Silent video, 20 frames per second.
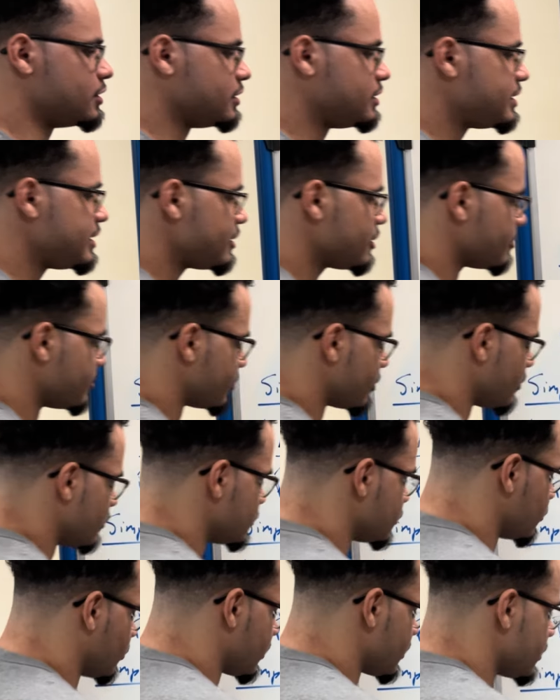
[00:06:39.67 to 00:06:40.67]

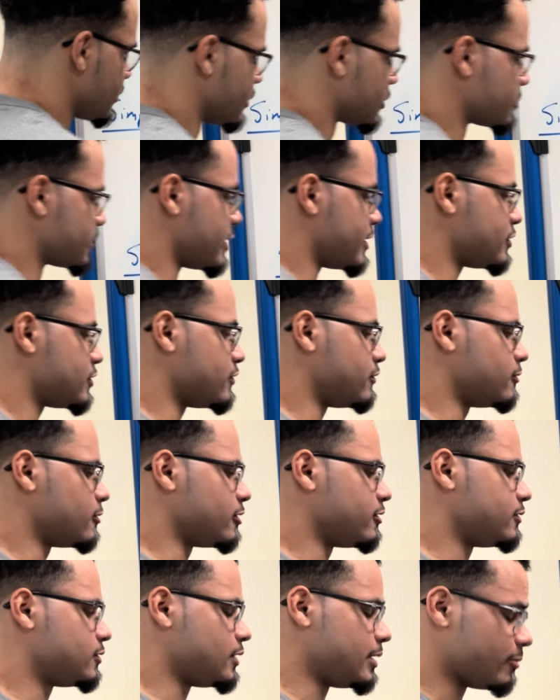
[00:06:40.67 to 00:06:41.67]
decompose one of the
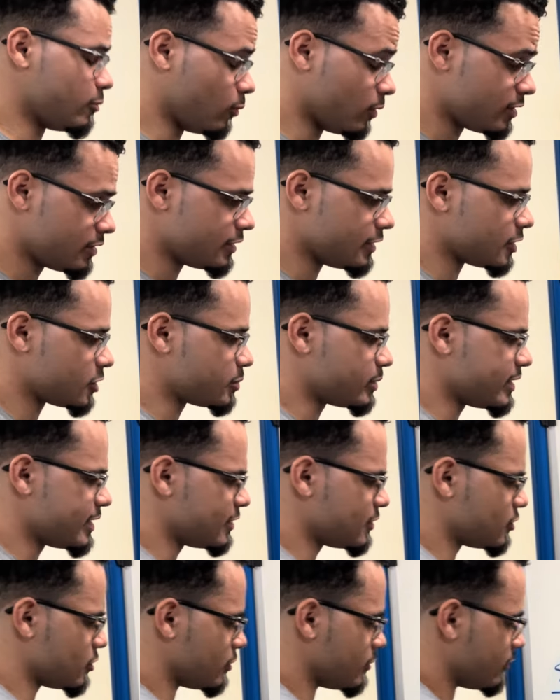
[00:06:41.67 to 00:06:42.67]
explanatory